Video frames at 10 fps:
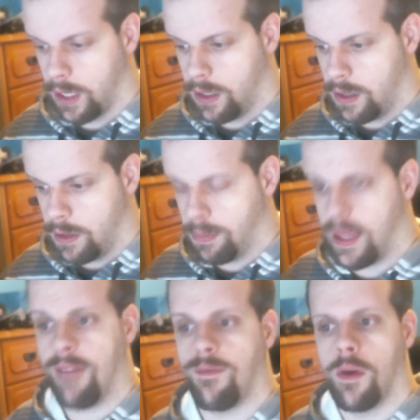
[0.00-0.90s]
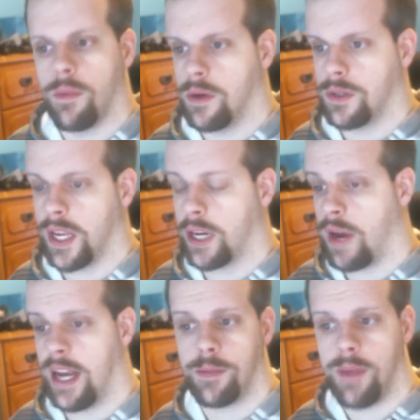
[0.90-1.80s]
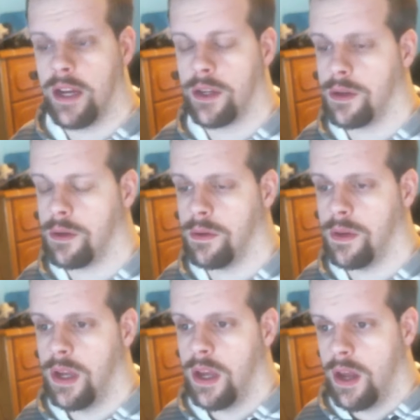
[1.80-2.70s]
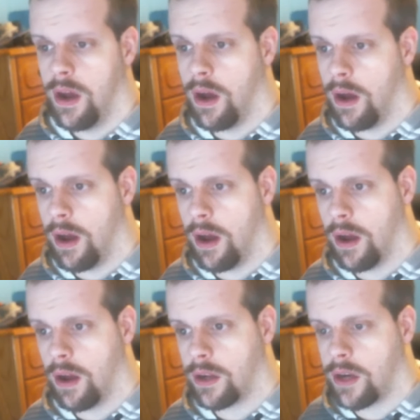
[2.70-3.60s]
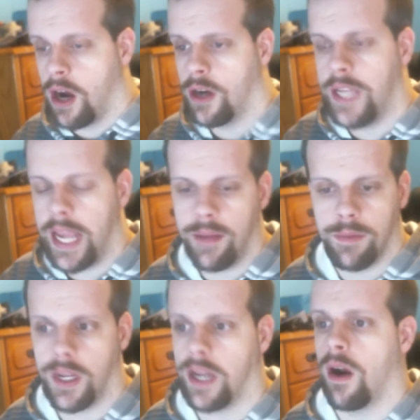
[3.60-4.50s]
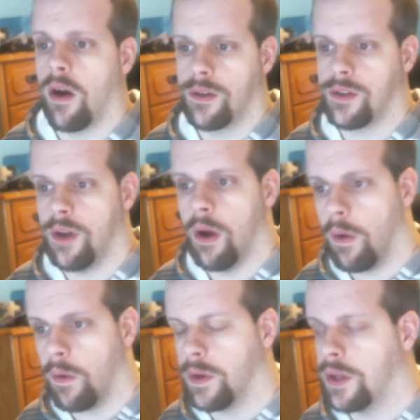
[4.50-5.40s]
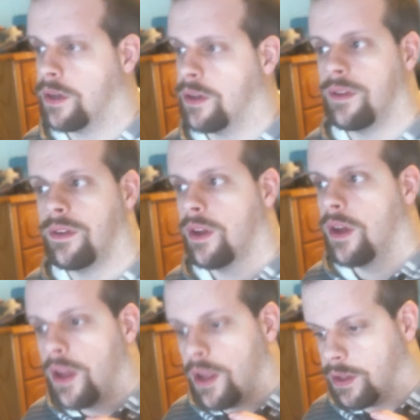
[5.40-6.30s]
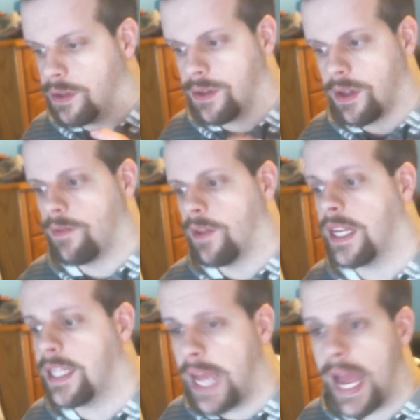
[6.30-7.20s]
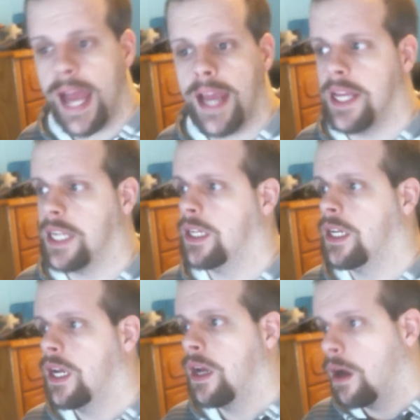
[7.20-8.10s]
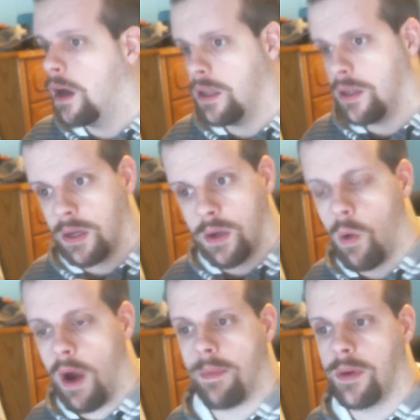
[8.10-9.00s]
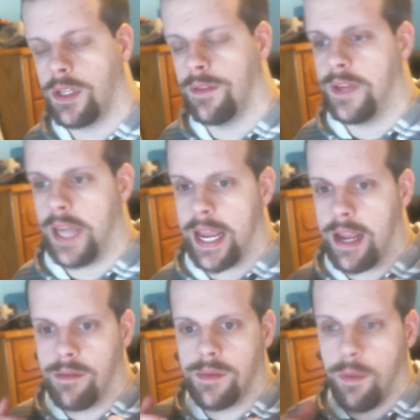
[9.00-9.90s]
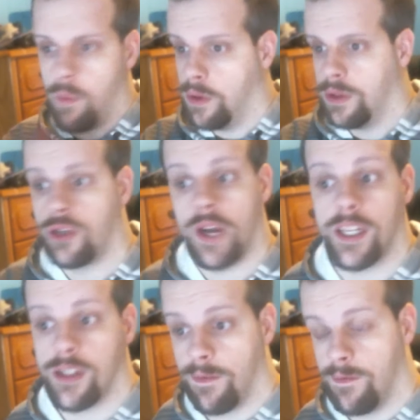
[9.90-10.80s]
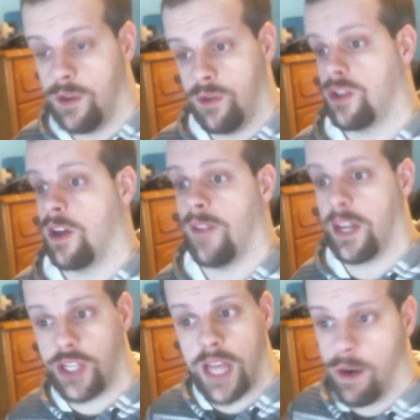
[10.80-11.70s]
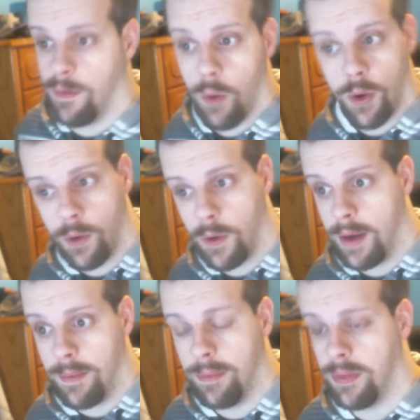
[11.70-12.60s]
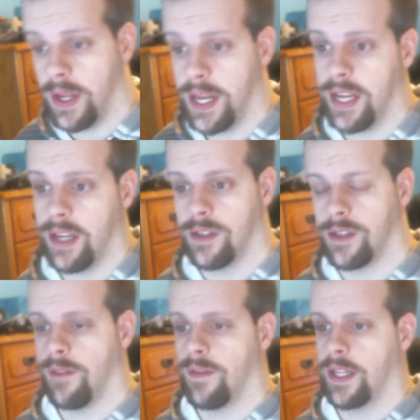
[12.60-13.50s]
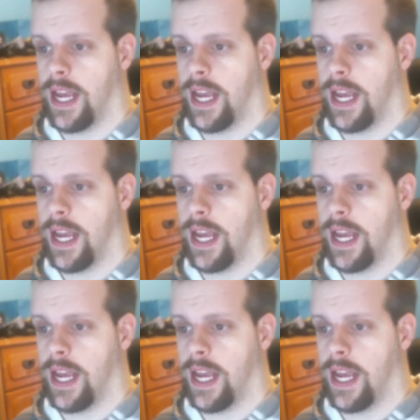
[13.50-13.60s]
platformers like Crash Bandicoot, uh, card games like Hearthstone and, and stuff like that, and cooperative games. I'm willing to try stuff, new stuff like Shadow Mordor I've been playing and stuff like that.